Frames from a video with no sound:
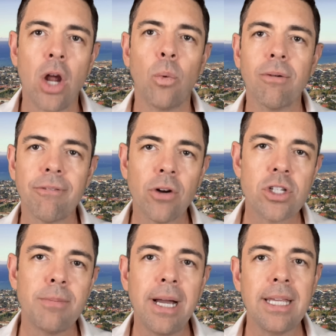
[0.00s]
Refer
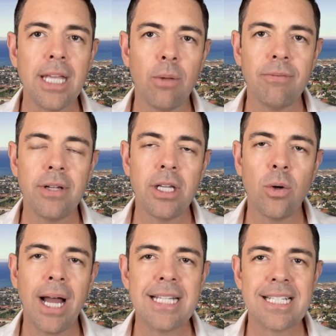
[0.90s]
to my Yelp video
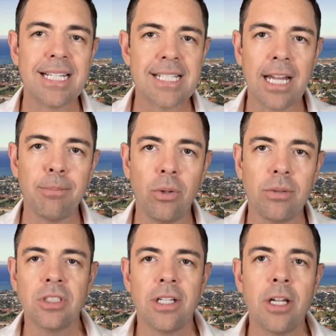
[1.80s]
as an example.
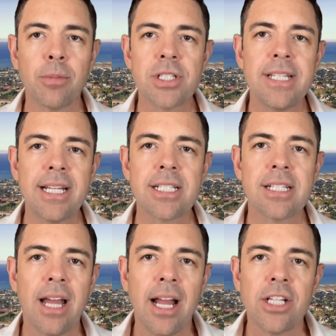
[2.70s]
Number six,
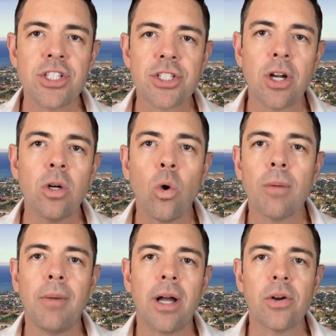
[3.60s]
start or
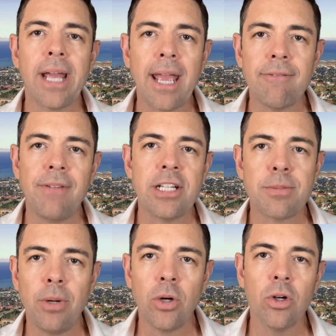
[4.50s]
moderate a
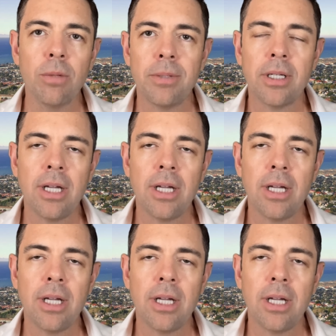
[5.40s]
Facebook group.